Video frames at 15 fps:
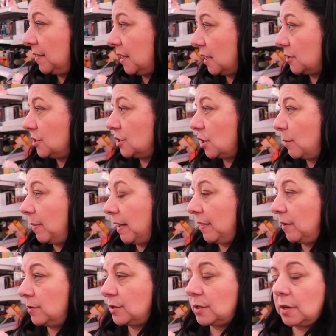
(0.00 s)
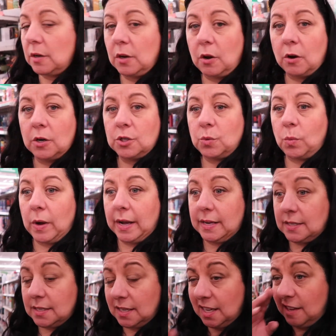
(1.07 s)
I think I'll just go buy those large
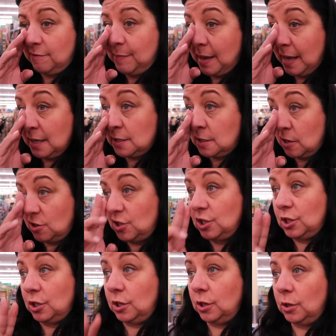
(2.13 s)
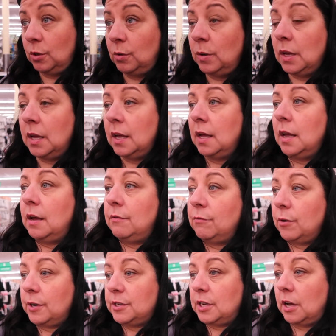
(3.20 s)
white gift bags. There's two
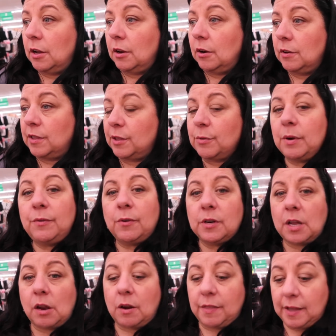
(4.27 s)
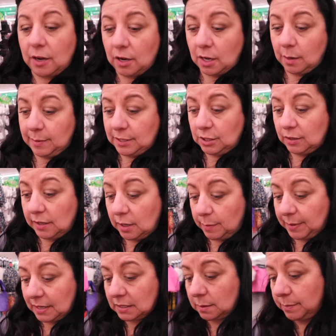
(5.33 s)
for a dollar. The three for a dollar I think are gonna be too little
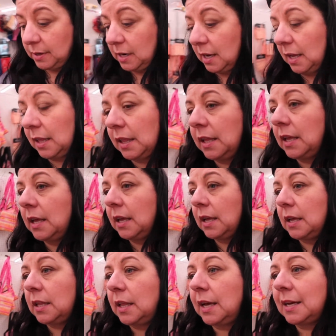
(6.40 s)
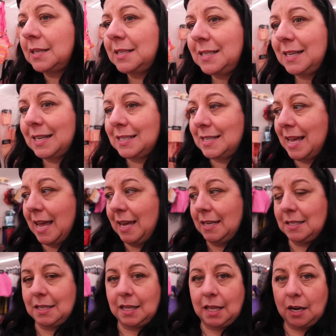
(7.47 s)
because I'm putting like six
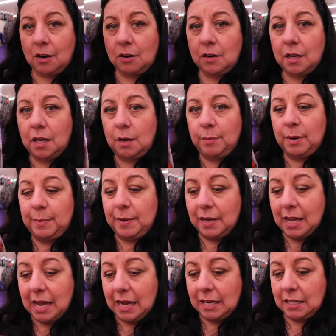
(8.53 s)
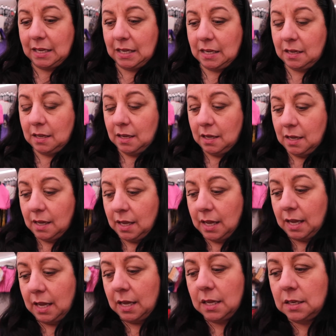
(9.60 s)
eggs in there and I'm gonna put candy
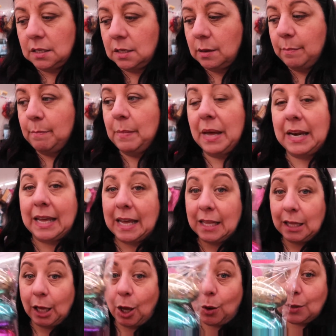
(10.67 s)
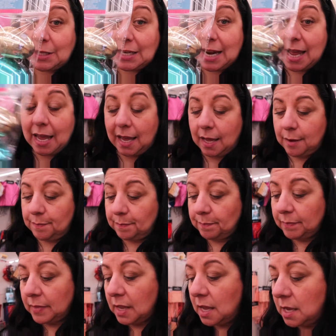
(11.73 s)
and money in the golden
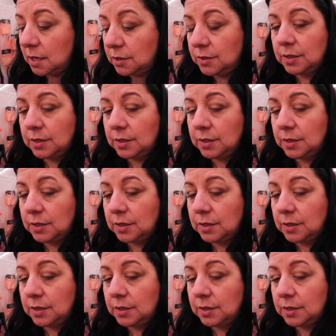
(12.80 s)
egg.